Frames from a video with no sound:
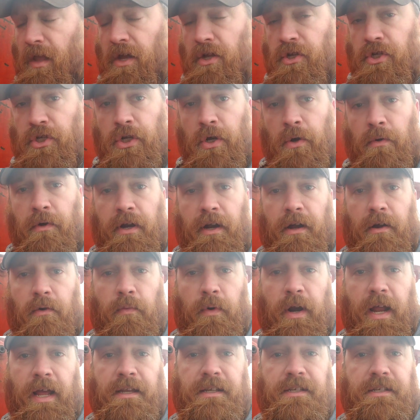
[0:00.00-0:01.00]
showing a
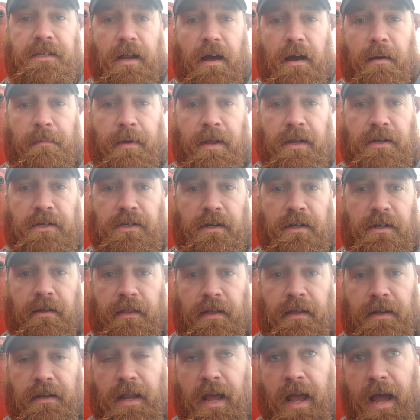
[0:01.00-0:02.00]
red stop engine on
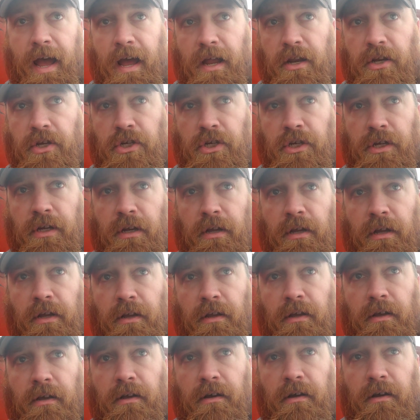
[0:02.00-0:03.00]
the dash,
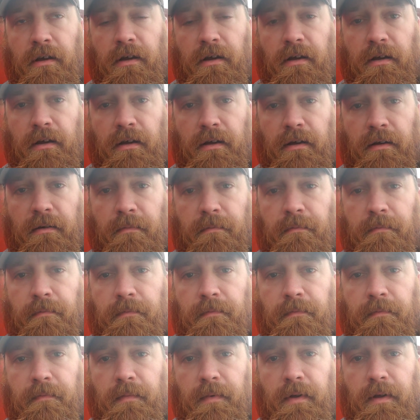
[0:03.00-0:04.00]

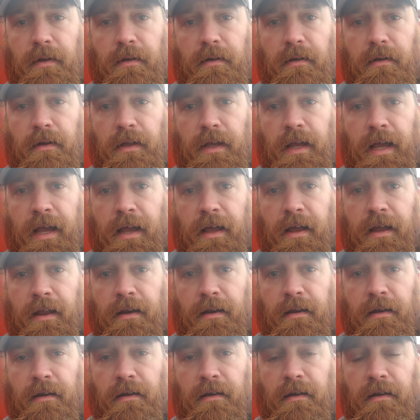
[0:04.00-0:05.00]

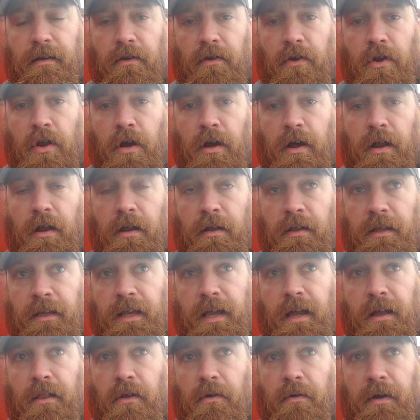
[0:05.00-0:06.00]
and not a
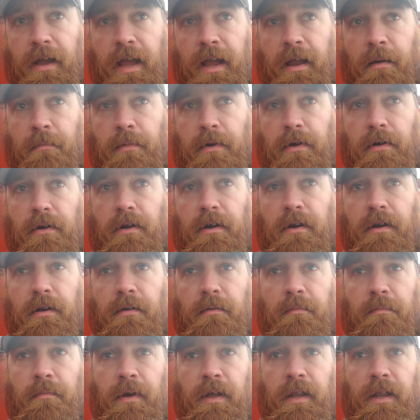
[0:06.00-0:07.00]
yellow amber.
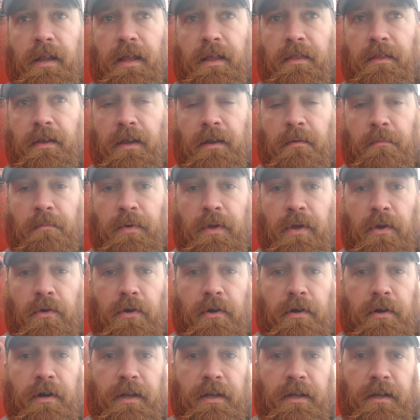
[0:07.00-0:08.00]
But in the
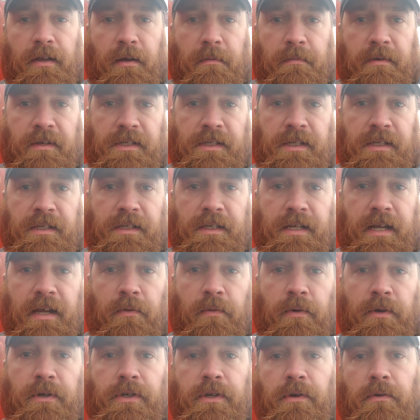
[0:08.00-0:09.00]
computer in Cummins Insight,
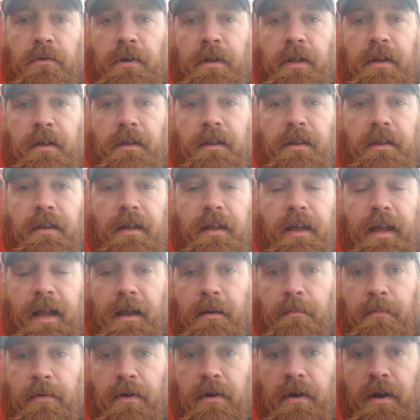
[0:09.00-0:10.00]
we're showing an
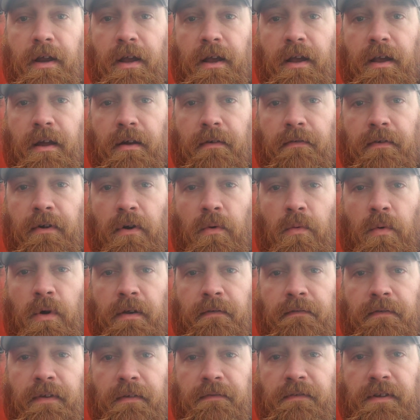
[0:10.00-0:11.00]
amber for a
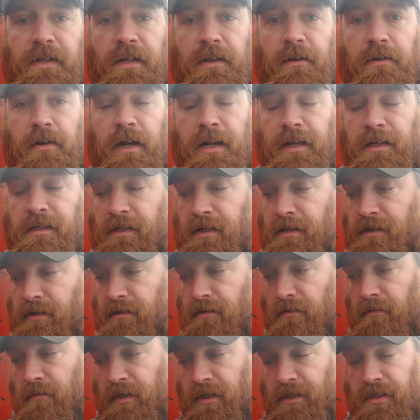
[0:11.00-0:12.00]
115 crank
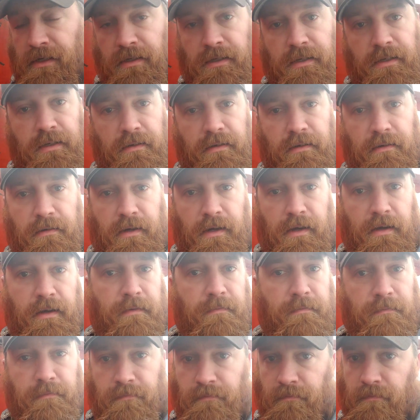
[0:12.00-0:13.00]
sensor, which is
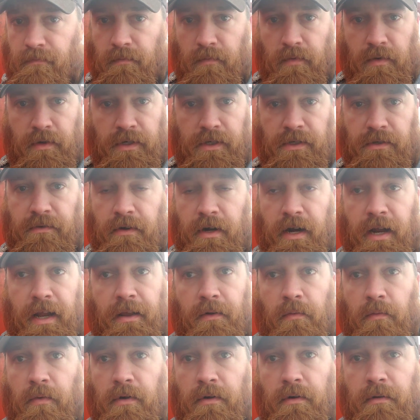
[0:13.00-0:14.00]
just
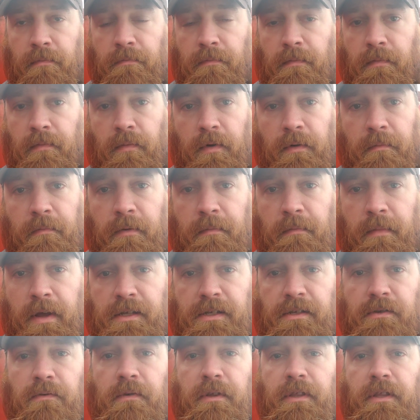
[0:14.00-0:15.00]
right. We've been
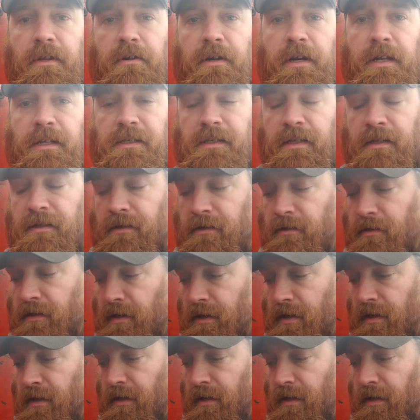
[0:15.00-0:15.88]
messing with the crank sensor.